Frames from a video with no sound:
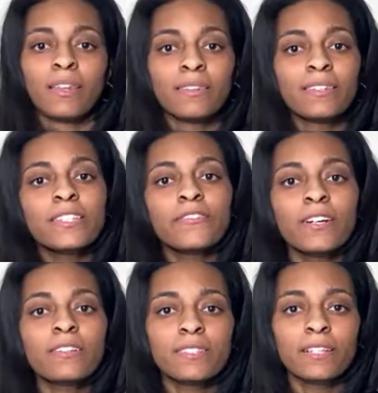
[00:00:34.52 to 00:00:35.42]
This
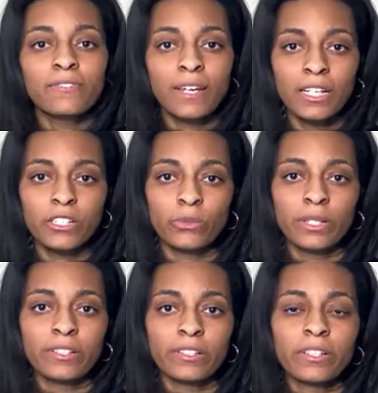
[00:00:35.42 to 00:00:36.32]
fail-safe
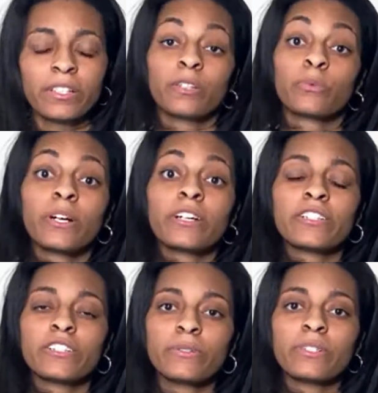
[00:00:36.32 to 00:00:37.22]
actuator can work
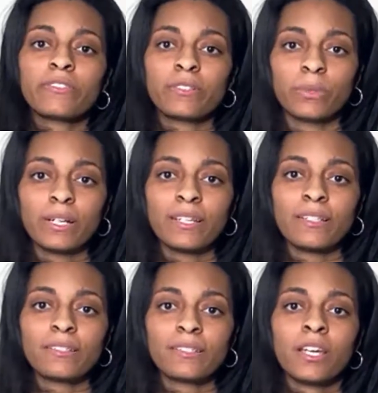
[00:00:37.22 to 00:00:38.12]
in two different
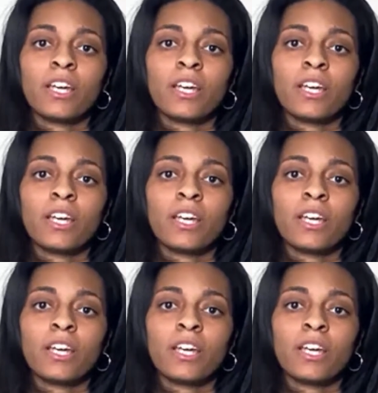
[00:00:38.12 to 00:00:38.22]
ways,